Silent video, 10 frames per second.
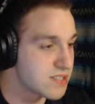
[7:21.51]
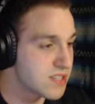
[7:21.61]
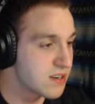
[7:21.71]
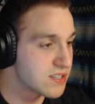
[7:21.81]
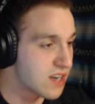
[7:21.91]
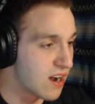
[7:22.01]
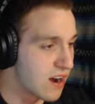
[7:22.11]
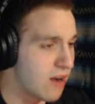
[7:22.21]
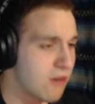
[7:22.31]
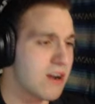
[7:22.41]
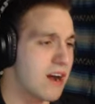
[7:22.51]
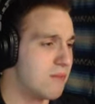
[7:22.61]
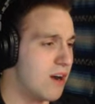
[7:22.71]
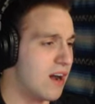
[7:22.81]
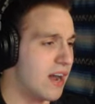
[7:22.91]
I'm so sorry. Oh,
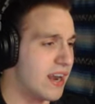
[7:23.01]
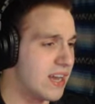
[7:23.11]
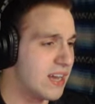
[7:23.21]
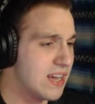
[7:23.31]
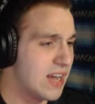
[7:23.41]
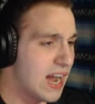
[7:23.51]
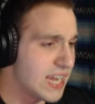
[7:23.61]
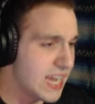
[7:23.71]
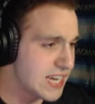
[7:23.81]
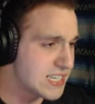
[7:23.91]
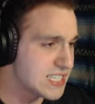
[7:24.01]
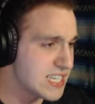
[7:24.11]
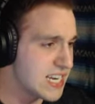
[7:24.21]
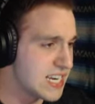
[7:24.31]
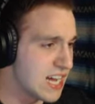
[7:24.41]
come on. I can't
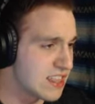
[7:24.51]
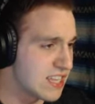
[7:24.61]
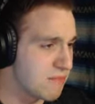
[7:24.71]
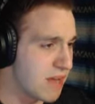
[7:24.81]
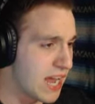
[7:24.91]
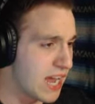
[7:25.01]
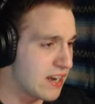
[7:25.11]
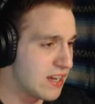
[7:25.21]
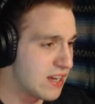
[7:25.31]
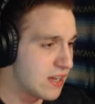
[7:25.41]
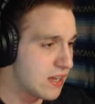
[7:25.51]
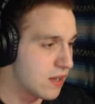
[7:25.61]
see nothing, man.